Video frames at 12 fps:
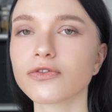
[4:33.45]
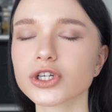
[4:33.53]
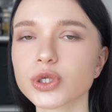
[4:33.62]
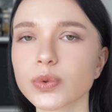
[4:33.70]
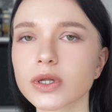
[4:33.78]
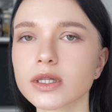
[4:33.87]

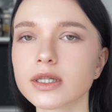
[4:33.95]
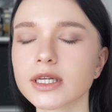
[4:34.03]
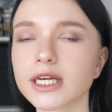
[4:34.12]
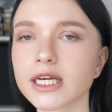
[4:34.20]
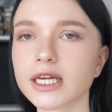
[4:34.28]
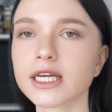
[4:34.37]
First of
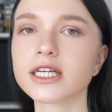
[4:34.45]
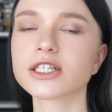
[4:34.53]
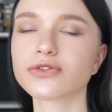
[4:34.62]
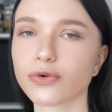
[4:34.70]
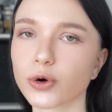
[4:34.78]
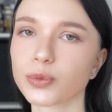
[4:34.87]
all,
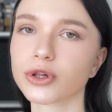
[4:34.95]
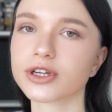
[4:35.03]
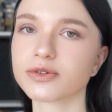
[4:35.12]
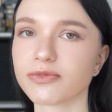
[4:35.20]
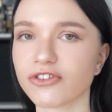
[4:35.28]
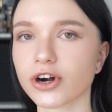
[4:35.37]
its formula
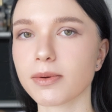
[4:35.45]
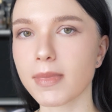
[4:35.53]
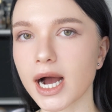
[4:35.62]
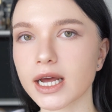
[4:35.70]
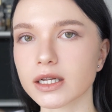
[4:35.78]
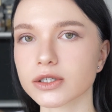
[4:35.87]
is very
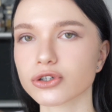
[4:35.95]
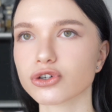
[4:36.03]
mild,